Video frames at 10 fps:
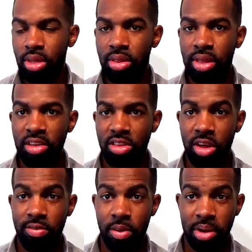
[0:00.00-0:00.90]
that's the
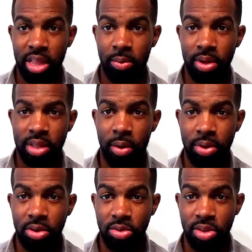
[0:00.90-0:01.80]
format that we
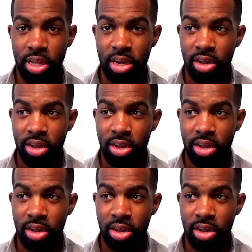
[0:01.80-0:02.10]
use there.